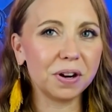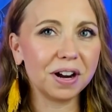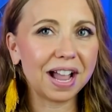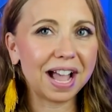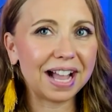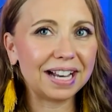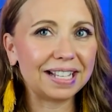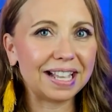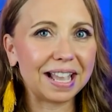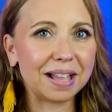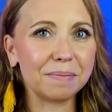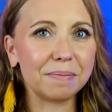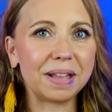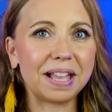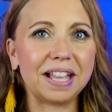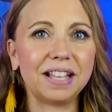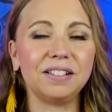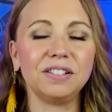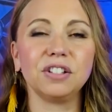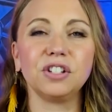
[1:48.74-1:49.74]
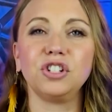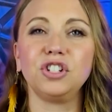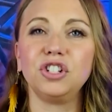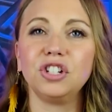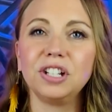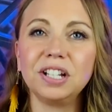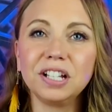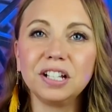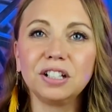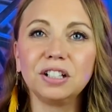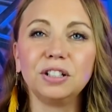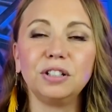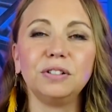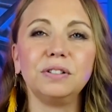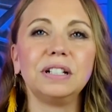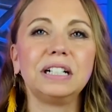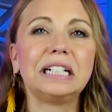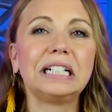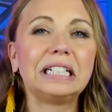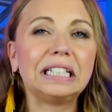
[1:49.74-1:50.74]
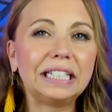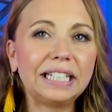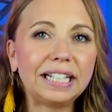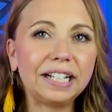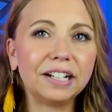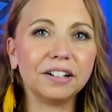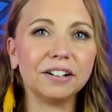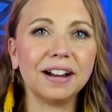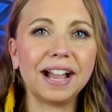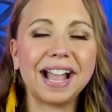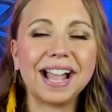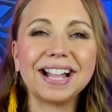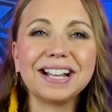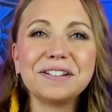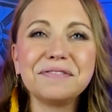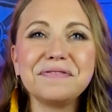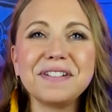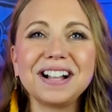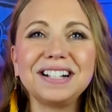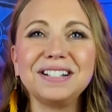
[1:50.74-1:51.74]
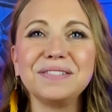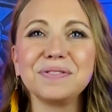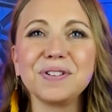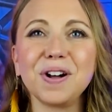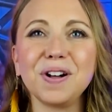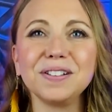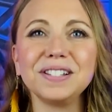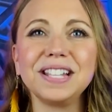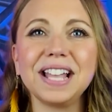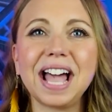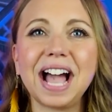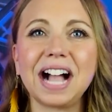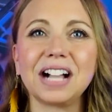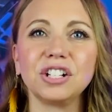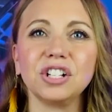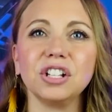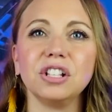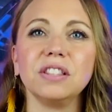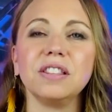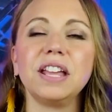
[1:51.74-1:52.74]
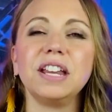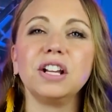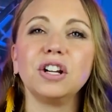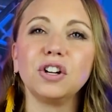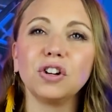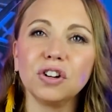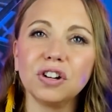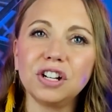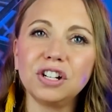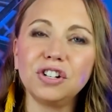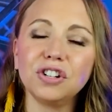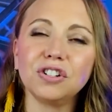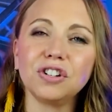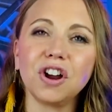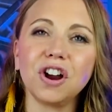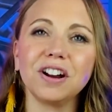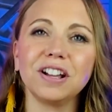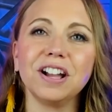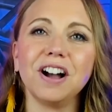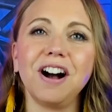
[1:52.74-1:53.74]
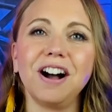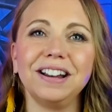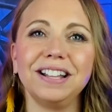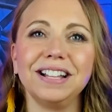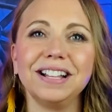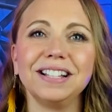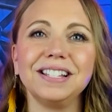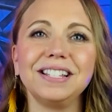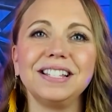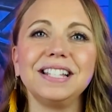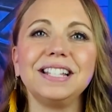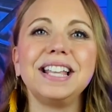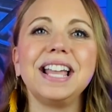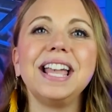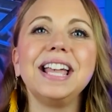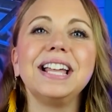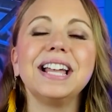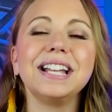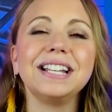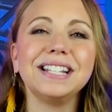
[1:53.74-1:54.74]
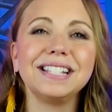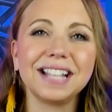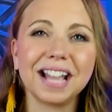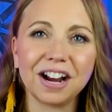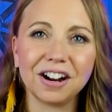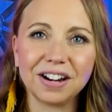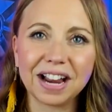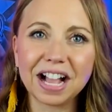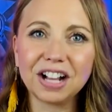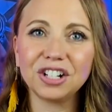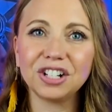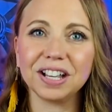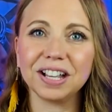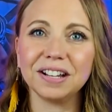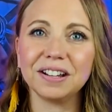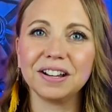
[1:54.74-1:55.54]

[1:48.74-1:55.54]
ad campaigns should include clear and effective calls to action that encourage your target audience to take a desired action.